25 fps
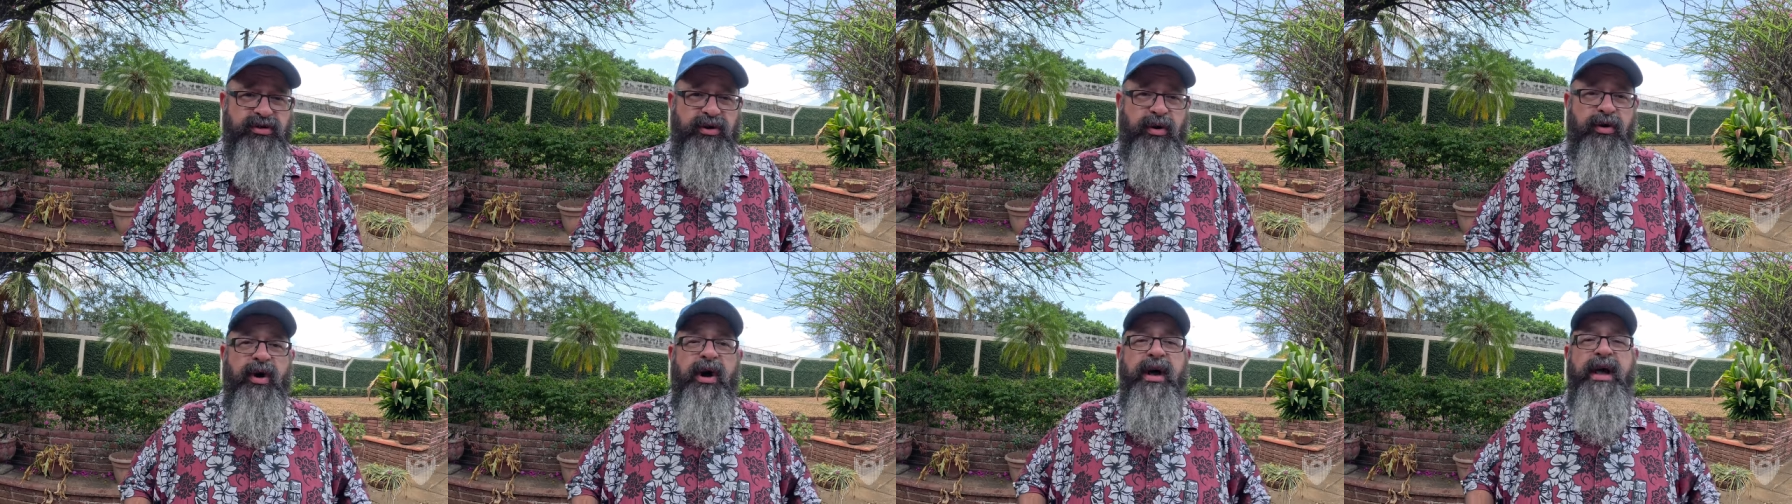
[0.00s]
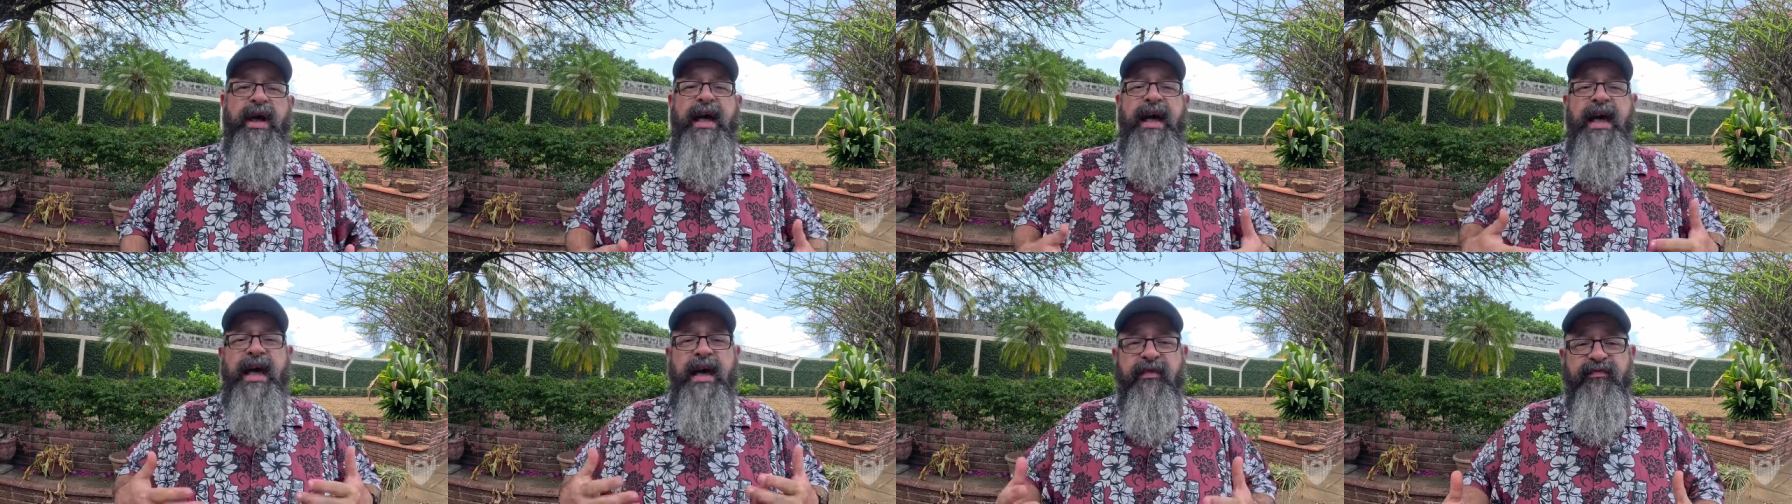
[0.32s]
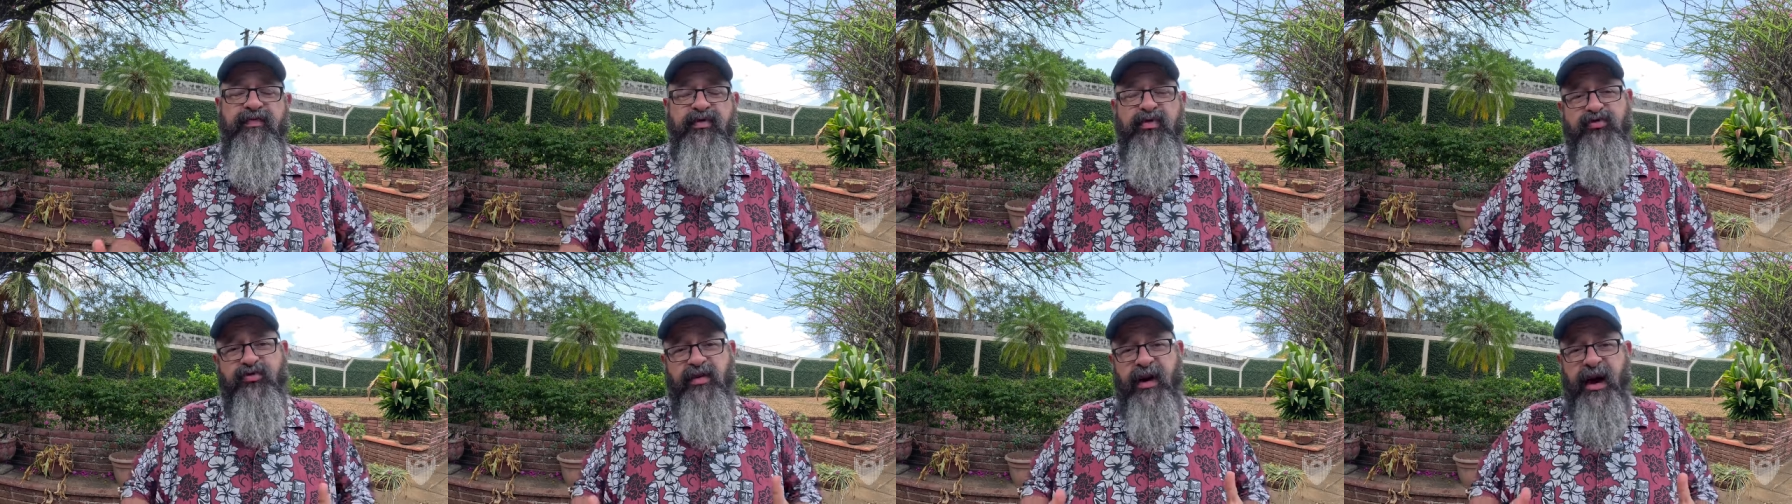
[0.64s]
So
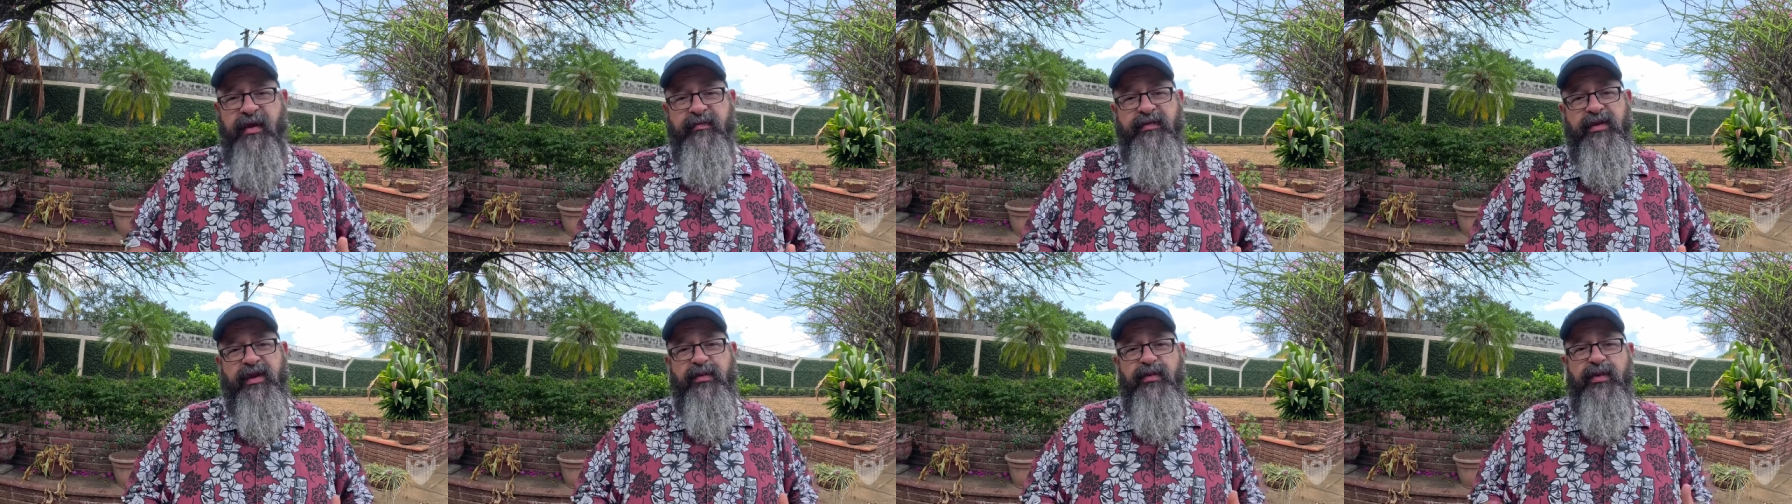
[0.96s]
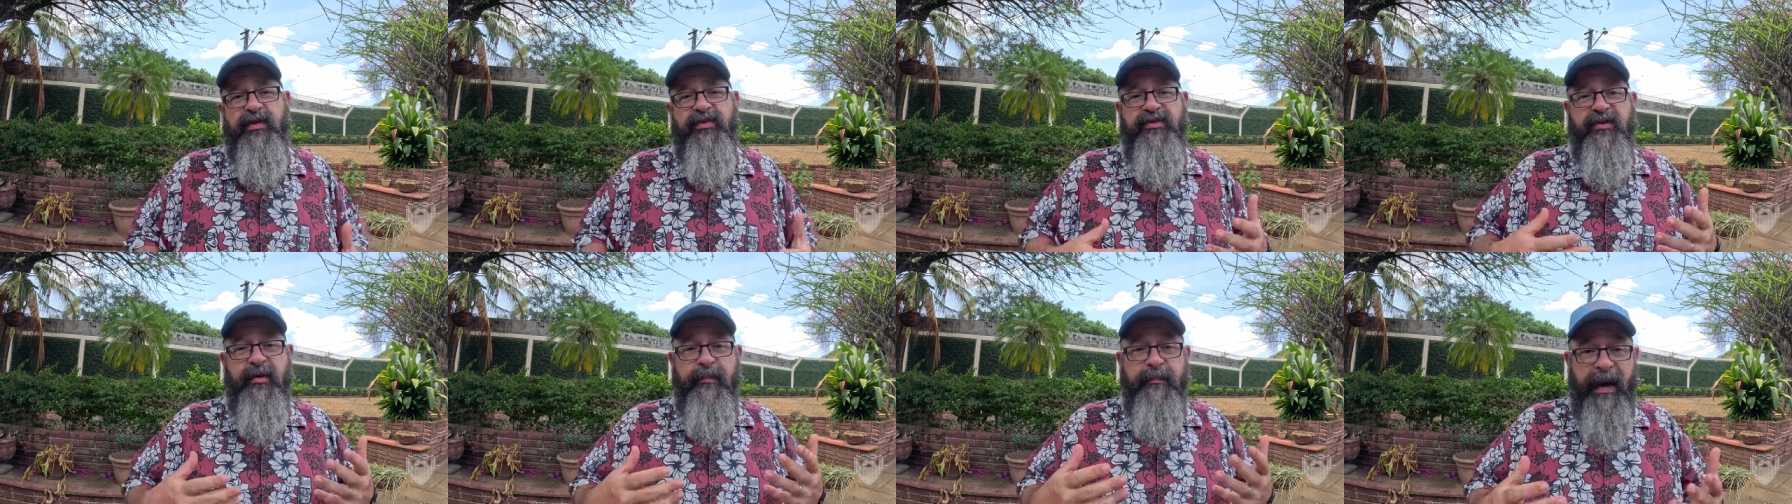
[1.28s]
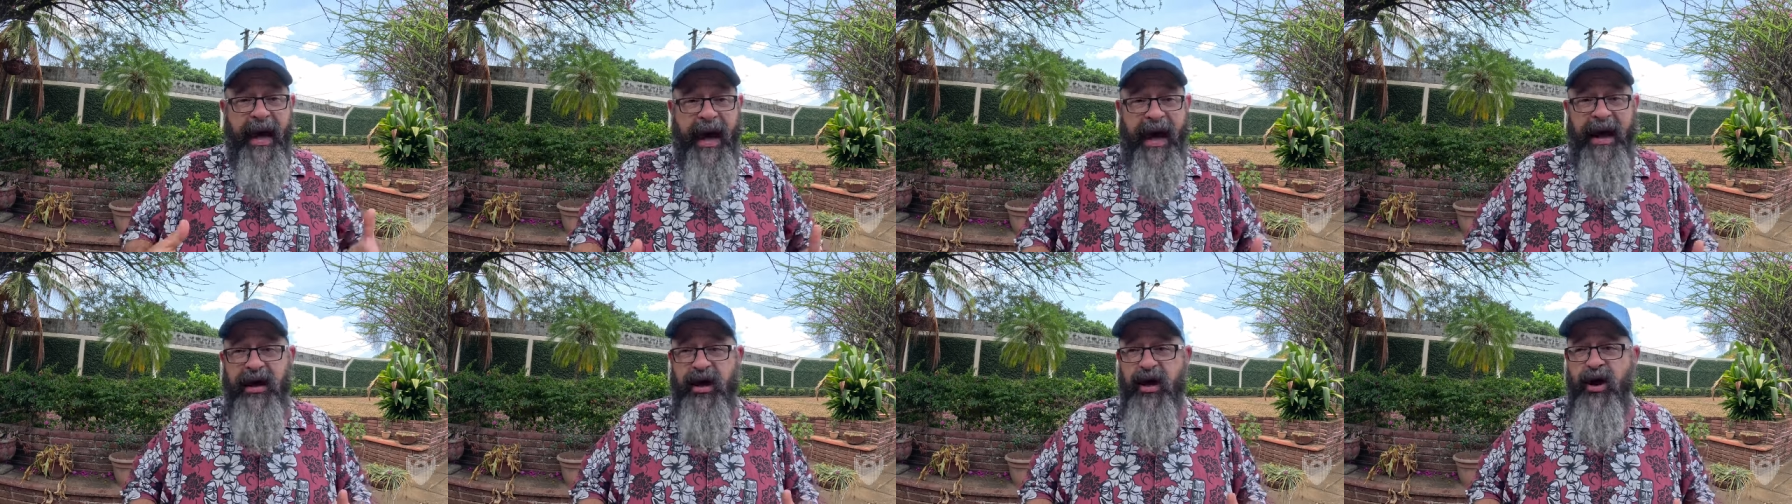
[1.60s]
if you're traveling with
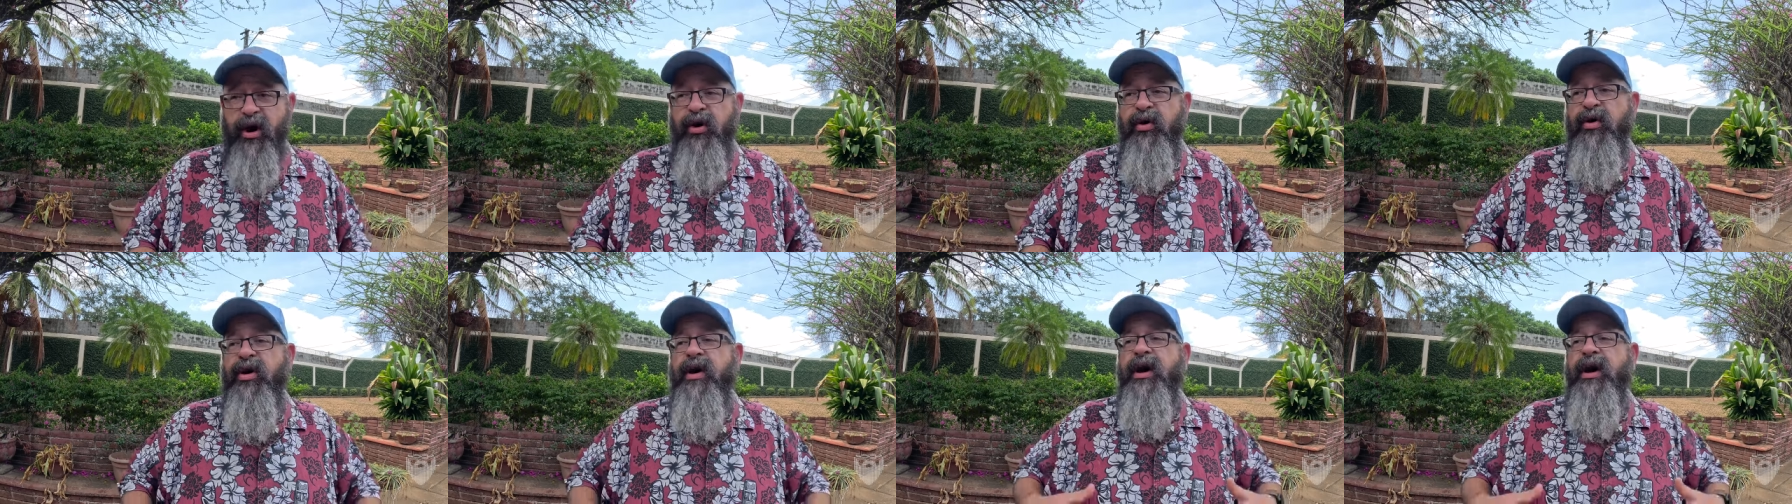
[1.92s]
tobacco,